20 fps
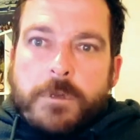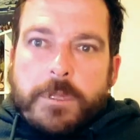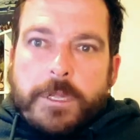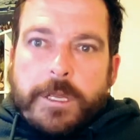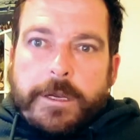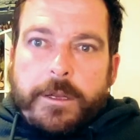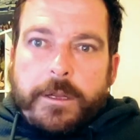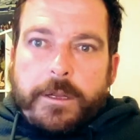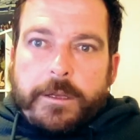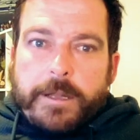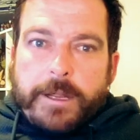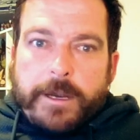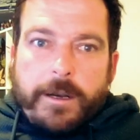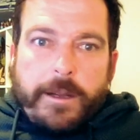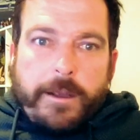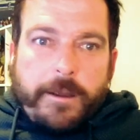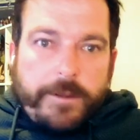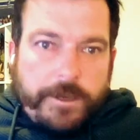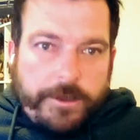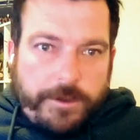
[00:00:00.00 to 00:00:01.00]
That I
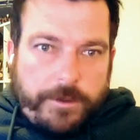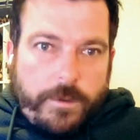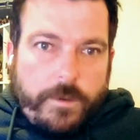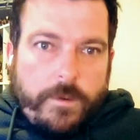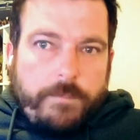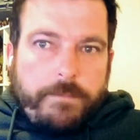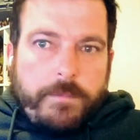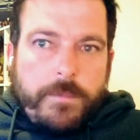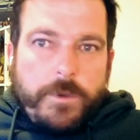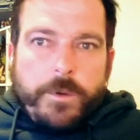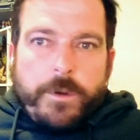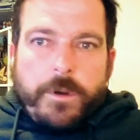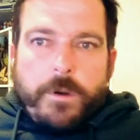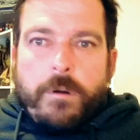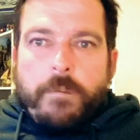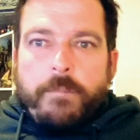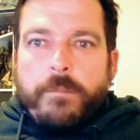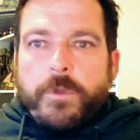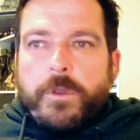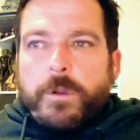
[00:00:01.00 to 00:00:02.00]
know that you're
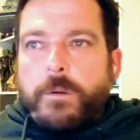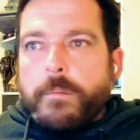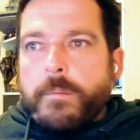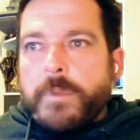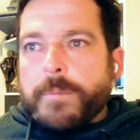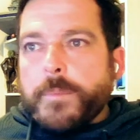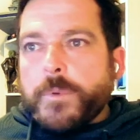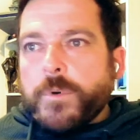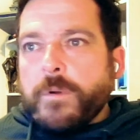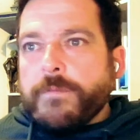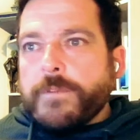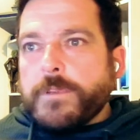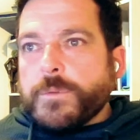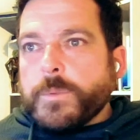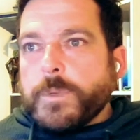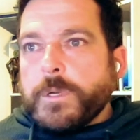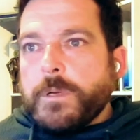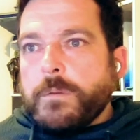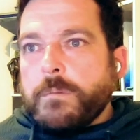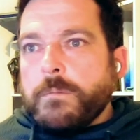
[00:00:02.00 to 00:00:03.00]
a member of as
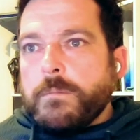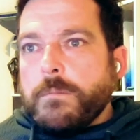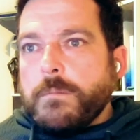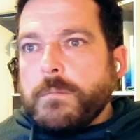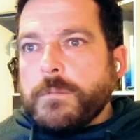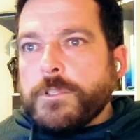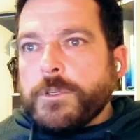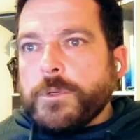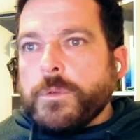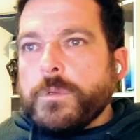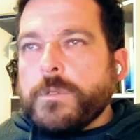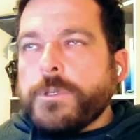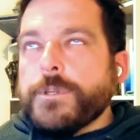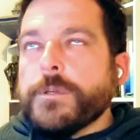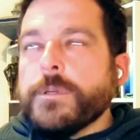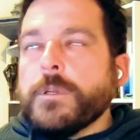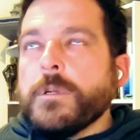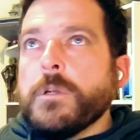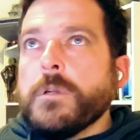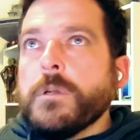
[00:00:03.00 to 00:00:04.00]
well,
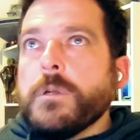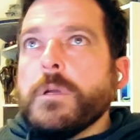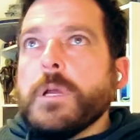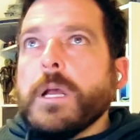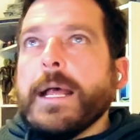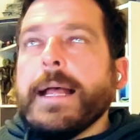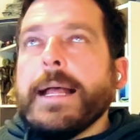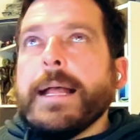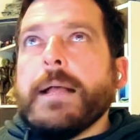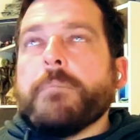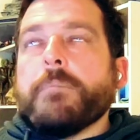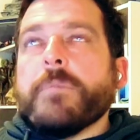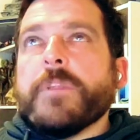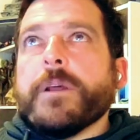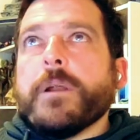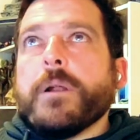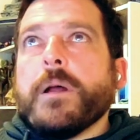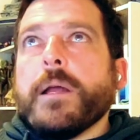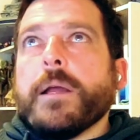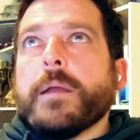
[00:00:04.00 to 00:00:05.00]
George.
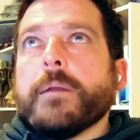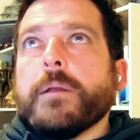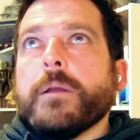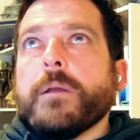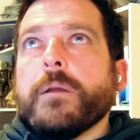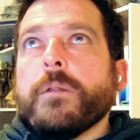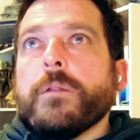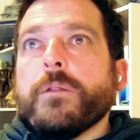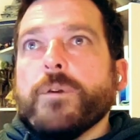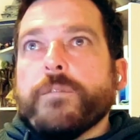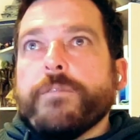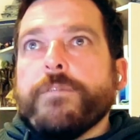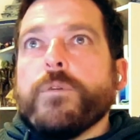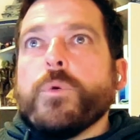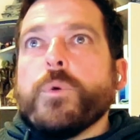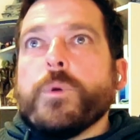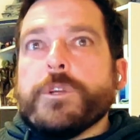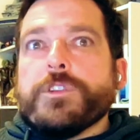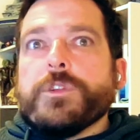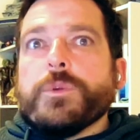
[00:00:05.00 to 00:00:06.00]
That I look
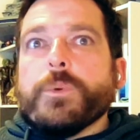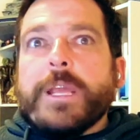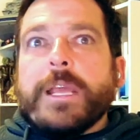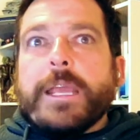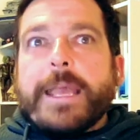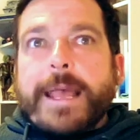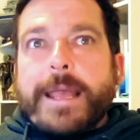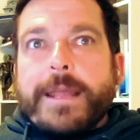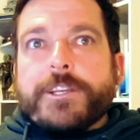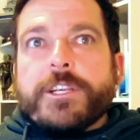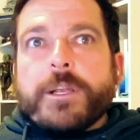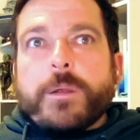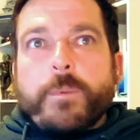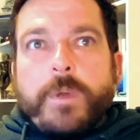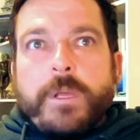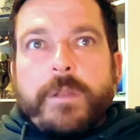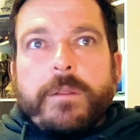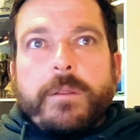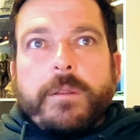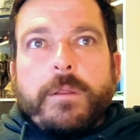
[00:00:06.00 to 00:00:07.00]
forward to engaging
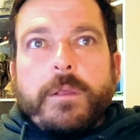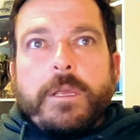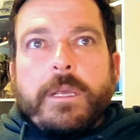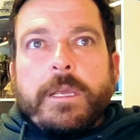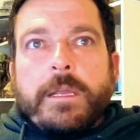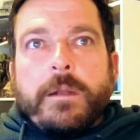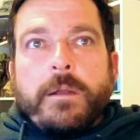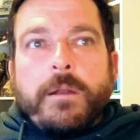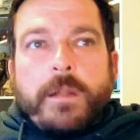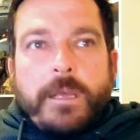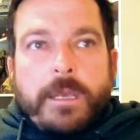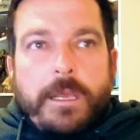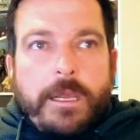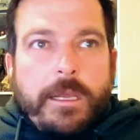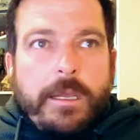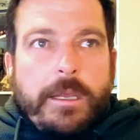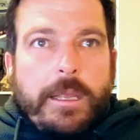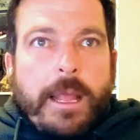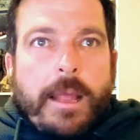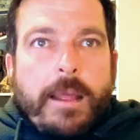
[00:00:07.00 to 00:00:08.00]
with in
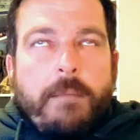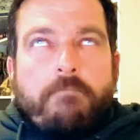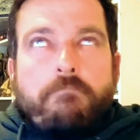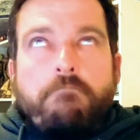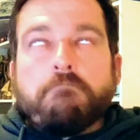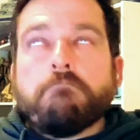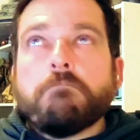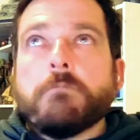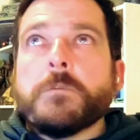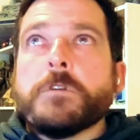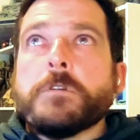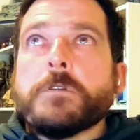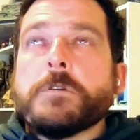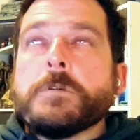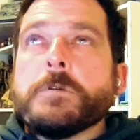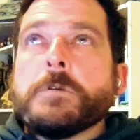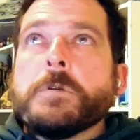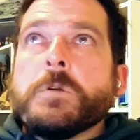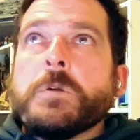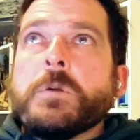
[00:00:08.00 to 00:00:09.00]
the
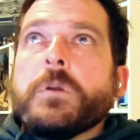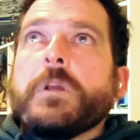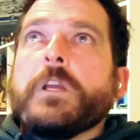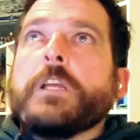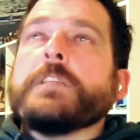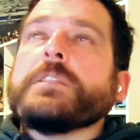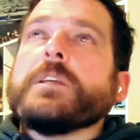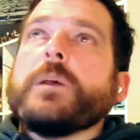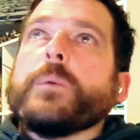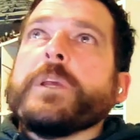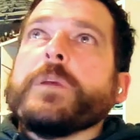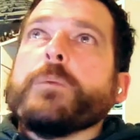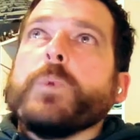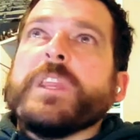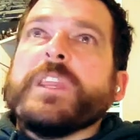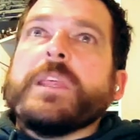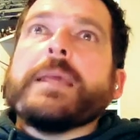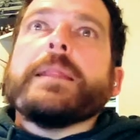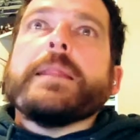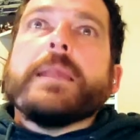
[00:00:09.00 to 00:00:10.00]

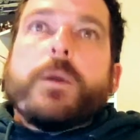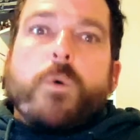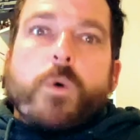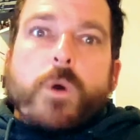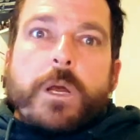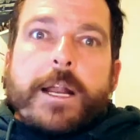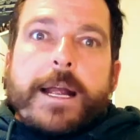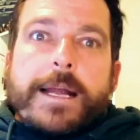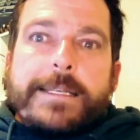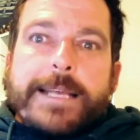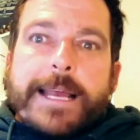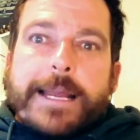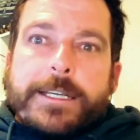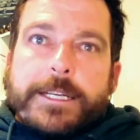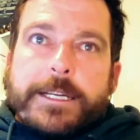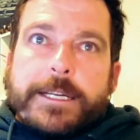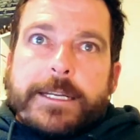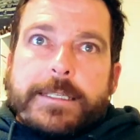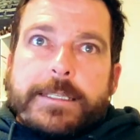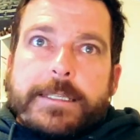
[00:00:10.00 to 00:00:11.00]
within the
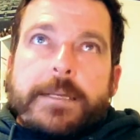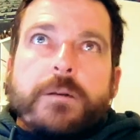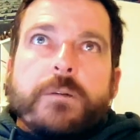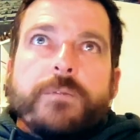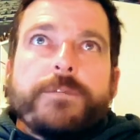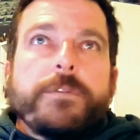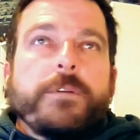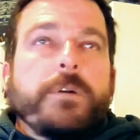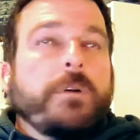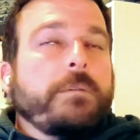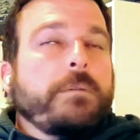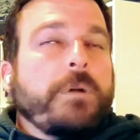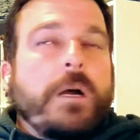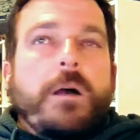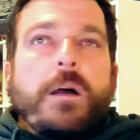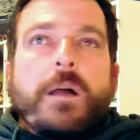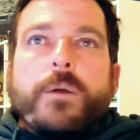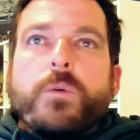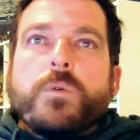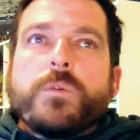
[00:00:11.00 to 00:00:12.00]
organisation itself.
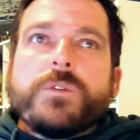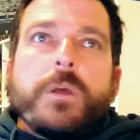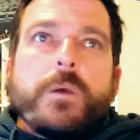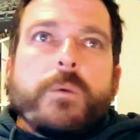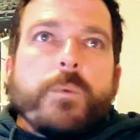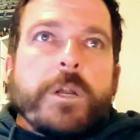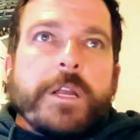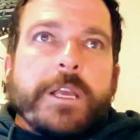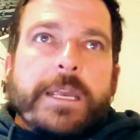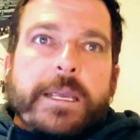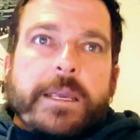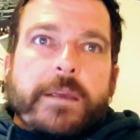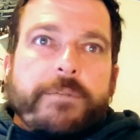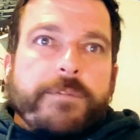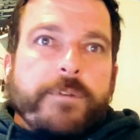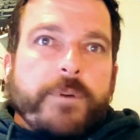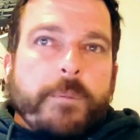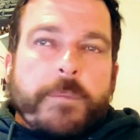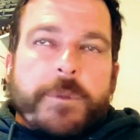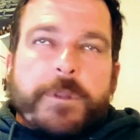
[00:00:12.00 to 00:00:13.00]
I also want to hear
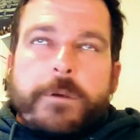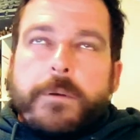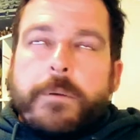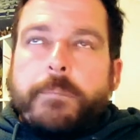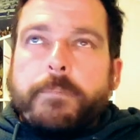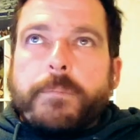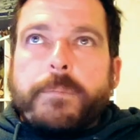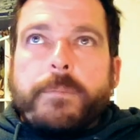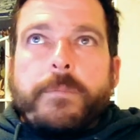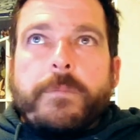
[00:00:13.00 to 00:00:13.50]
from the